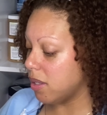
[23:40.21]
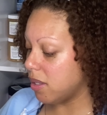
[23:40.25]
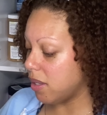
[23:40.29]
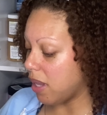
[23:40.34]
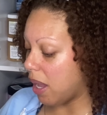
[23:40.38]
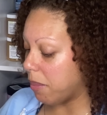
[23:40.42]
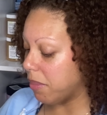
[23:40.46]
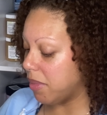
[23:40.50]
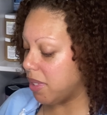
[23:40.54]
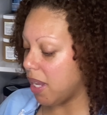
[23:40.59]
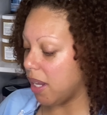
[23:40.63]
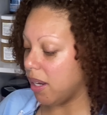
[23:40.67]
i'm
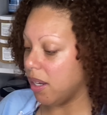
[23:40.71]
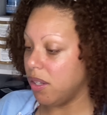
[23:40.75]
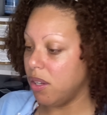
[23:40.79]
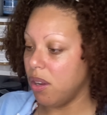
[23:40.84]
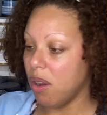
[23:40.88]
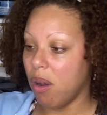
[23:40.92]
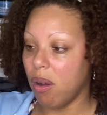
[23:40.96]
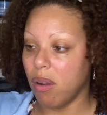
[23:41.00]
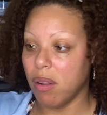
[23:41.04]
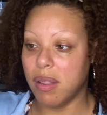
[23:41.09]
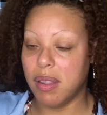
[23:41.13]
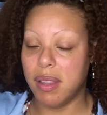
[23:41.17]
telling
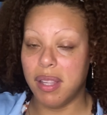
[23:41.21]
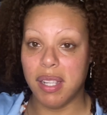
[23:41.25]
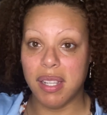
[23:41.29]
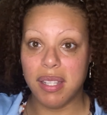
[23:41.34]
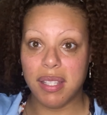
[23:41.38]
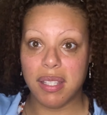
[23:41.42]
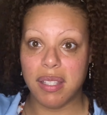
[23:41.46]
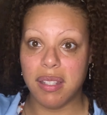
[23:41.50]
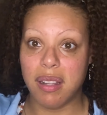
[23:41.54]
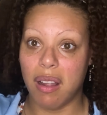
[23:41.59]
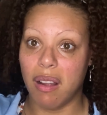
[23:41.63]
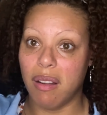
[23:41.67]
y'all this
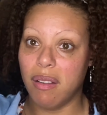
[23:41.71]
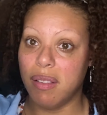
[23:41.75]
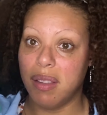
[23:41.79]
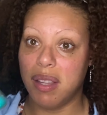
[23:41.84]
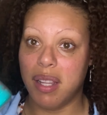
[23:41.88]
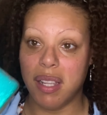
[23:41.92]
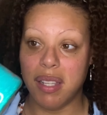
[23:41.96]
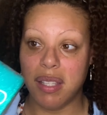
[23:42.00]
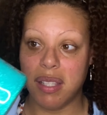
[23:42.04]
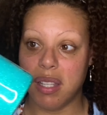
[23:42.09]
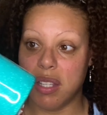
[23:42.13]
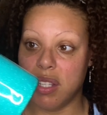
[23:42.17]
stuff
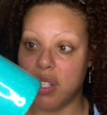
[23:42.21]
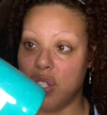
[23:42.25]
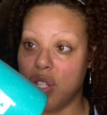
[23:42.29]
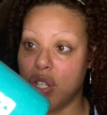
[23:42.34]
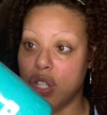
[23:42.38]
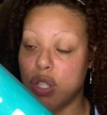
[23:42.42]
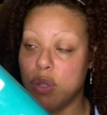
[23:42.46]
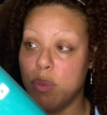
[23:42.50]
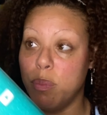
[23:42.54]
this is just